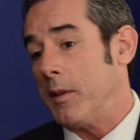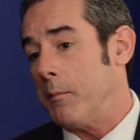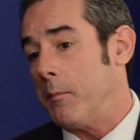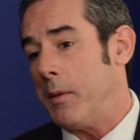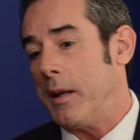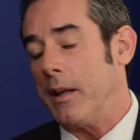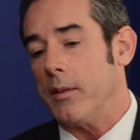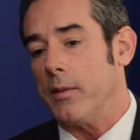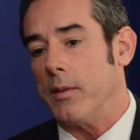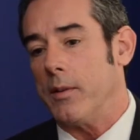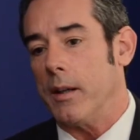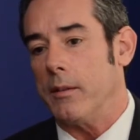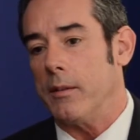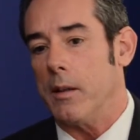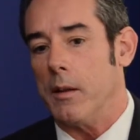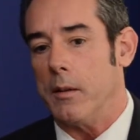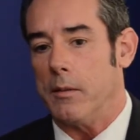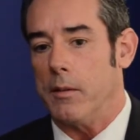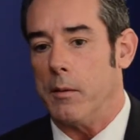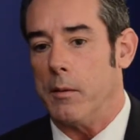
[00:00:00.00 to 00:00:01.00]
biggest thing
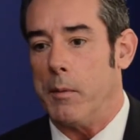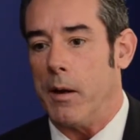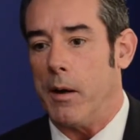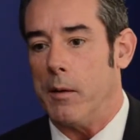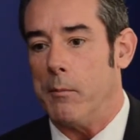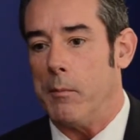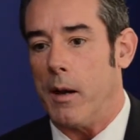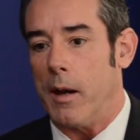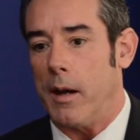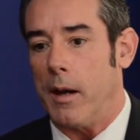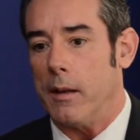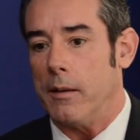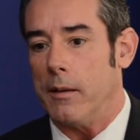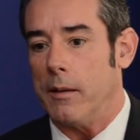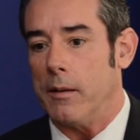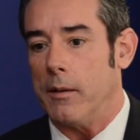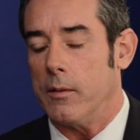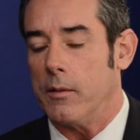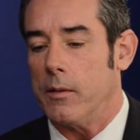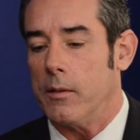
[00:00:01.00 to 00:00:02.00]
to bear in mind
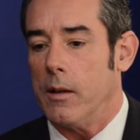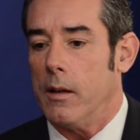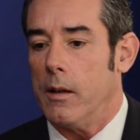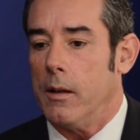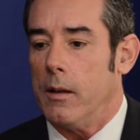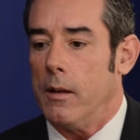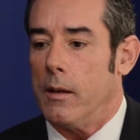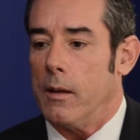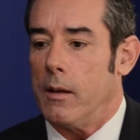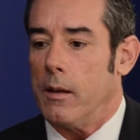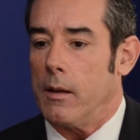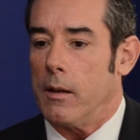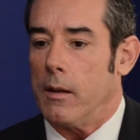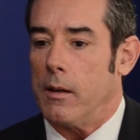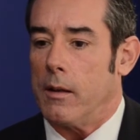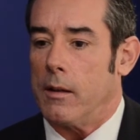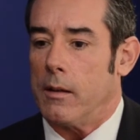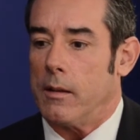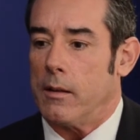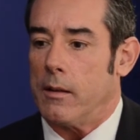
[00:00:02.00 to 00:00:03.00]
is
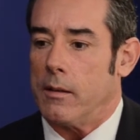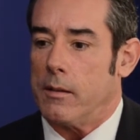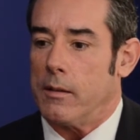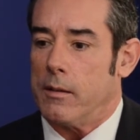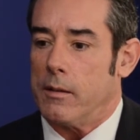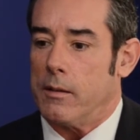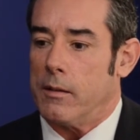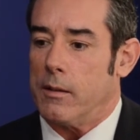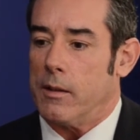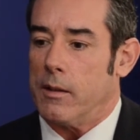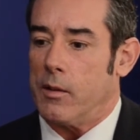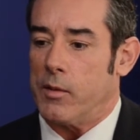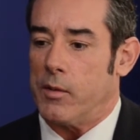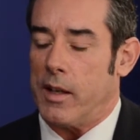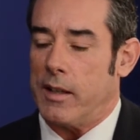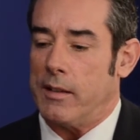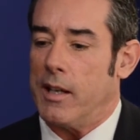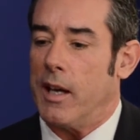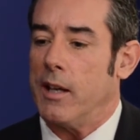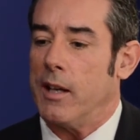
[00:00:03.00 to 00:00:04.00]
there's
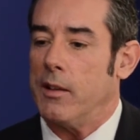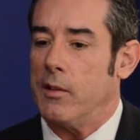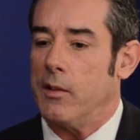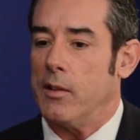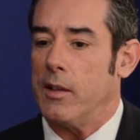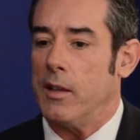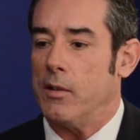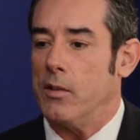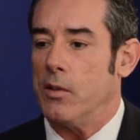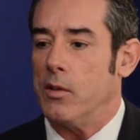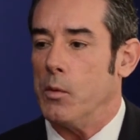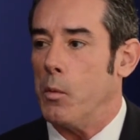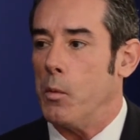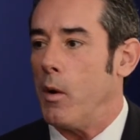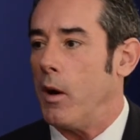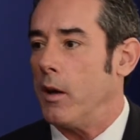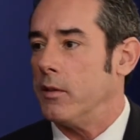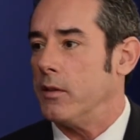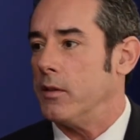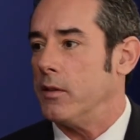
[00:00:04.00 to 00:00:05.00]
a tendency to
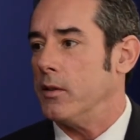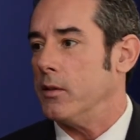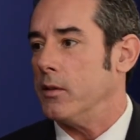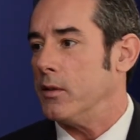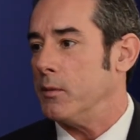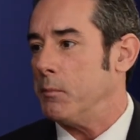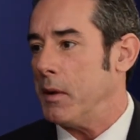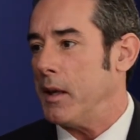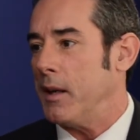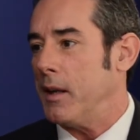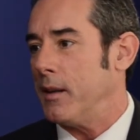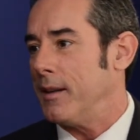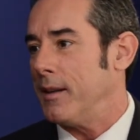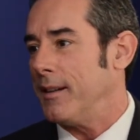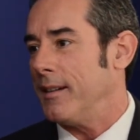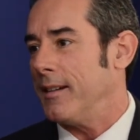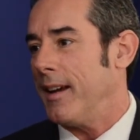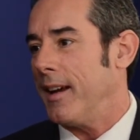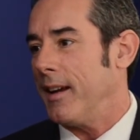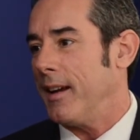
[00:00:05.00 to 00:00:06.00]
want to speak
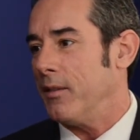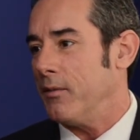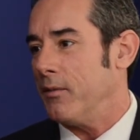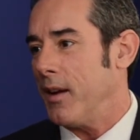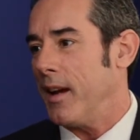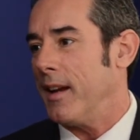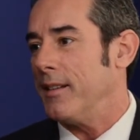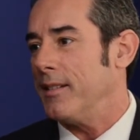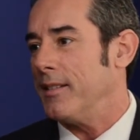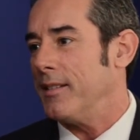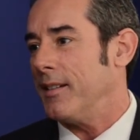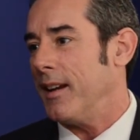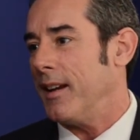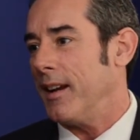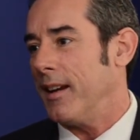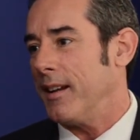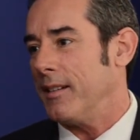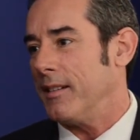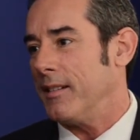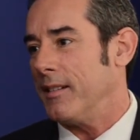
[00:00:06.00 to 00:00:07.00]
and vent
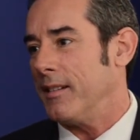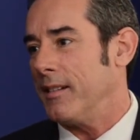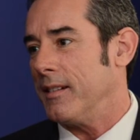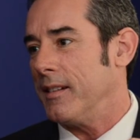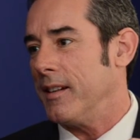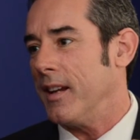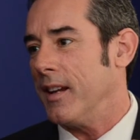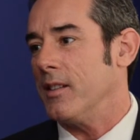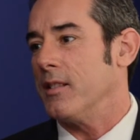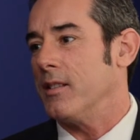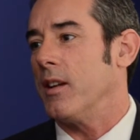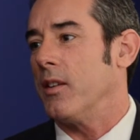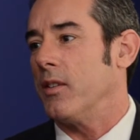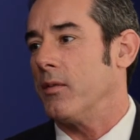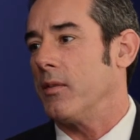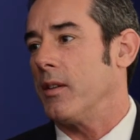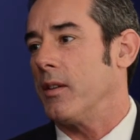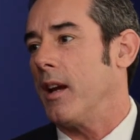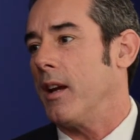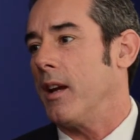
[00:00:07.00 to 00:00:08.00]
and get
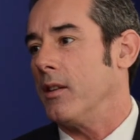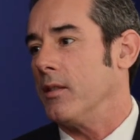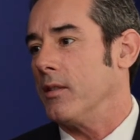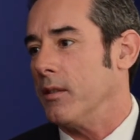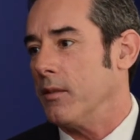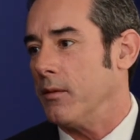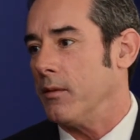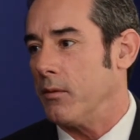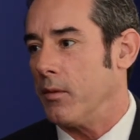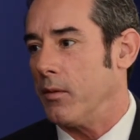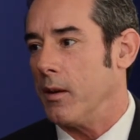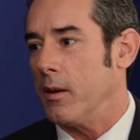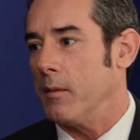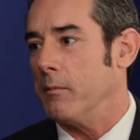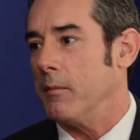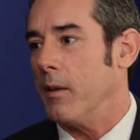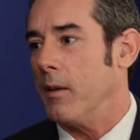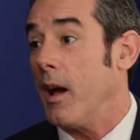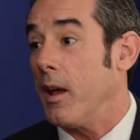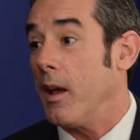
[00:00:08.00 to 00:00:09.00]
justification
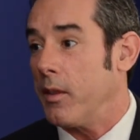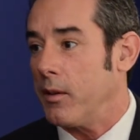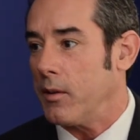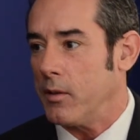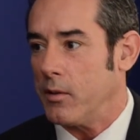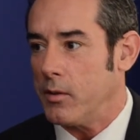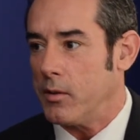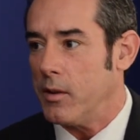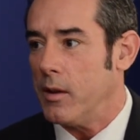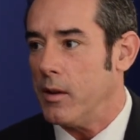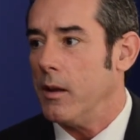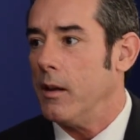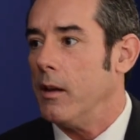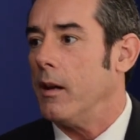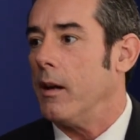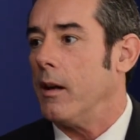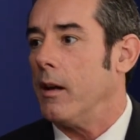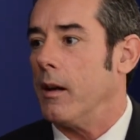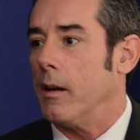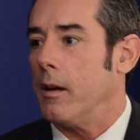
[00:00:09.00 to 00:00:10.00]
from others
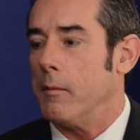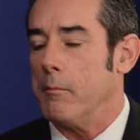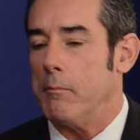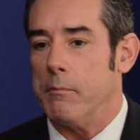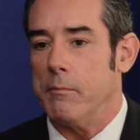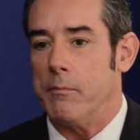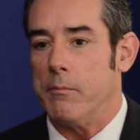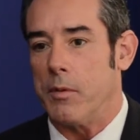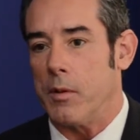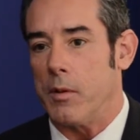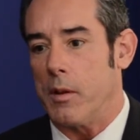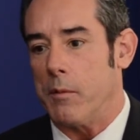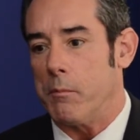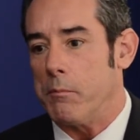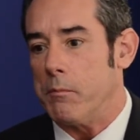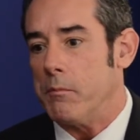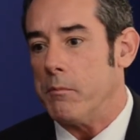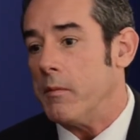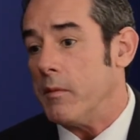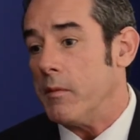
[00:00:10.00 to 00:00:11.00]
for the
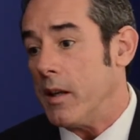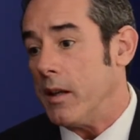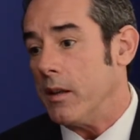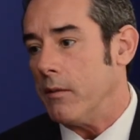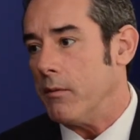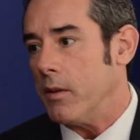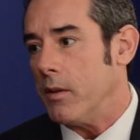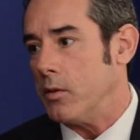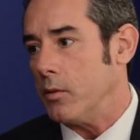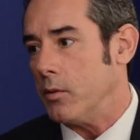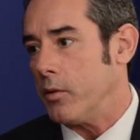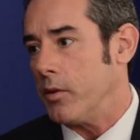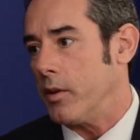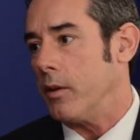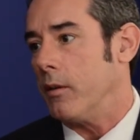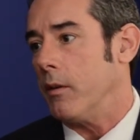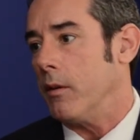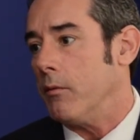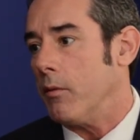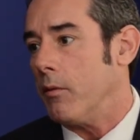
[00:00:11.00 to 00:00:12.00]
individuals that
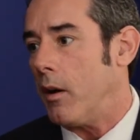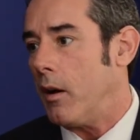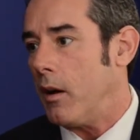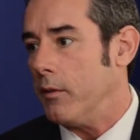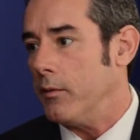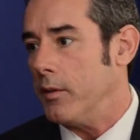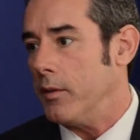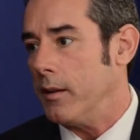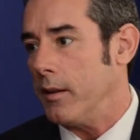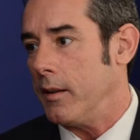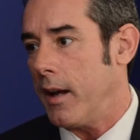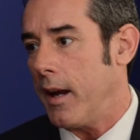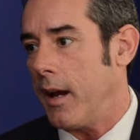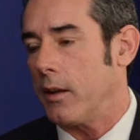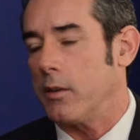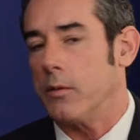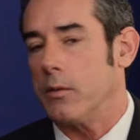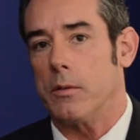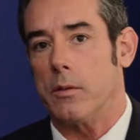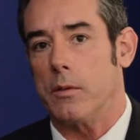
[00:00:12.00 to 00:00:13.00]
are involved in the
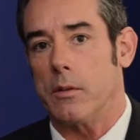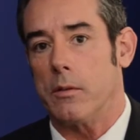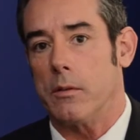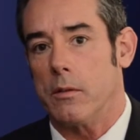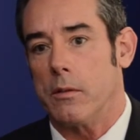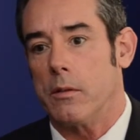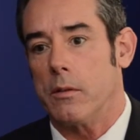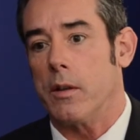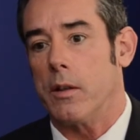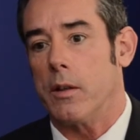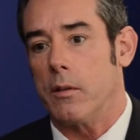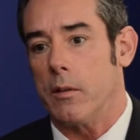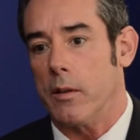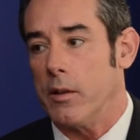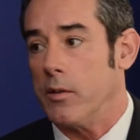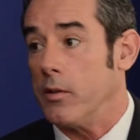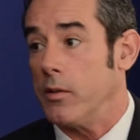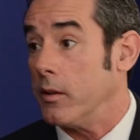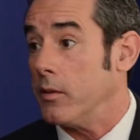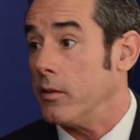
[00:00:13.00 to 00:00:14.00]
actual critical
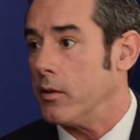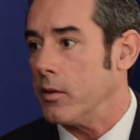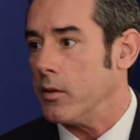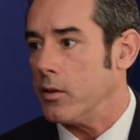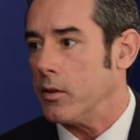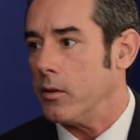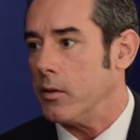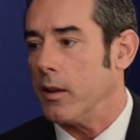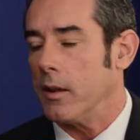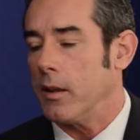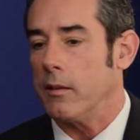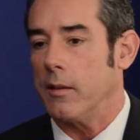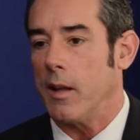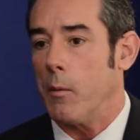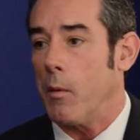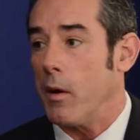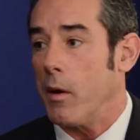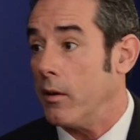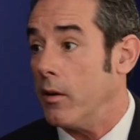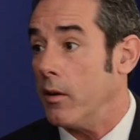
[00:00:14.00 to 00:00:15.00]
incidents, the shooting. They
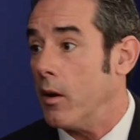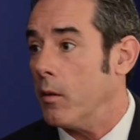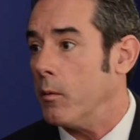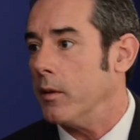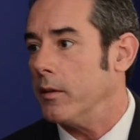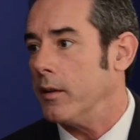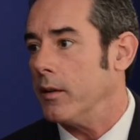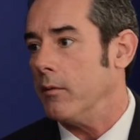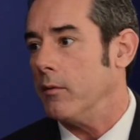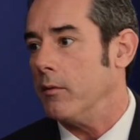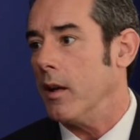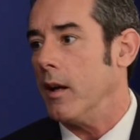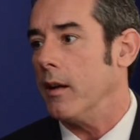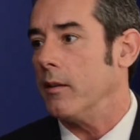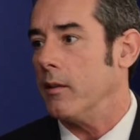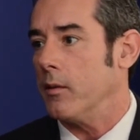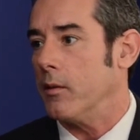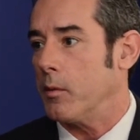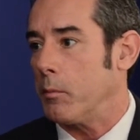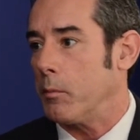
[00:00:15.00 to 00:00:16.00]
want to know what they've done
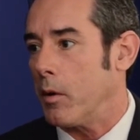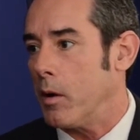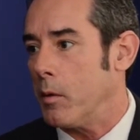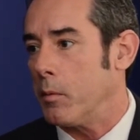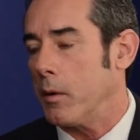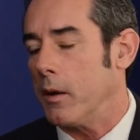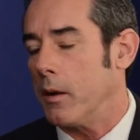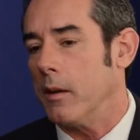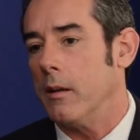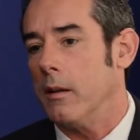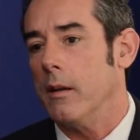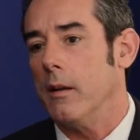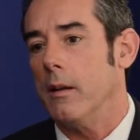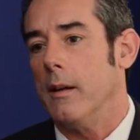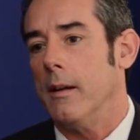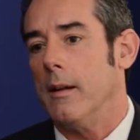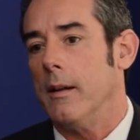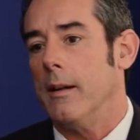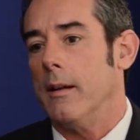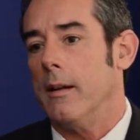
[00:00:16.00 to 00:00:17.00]
is appropriate.
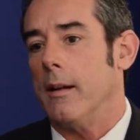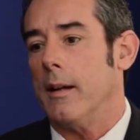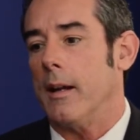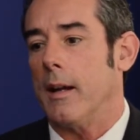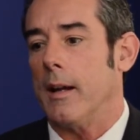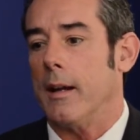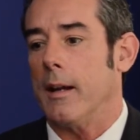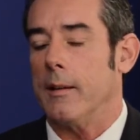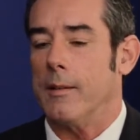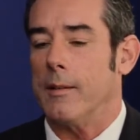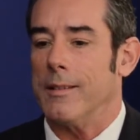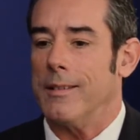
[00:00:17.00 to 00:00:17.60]
And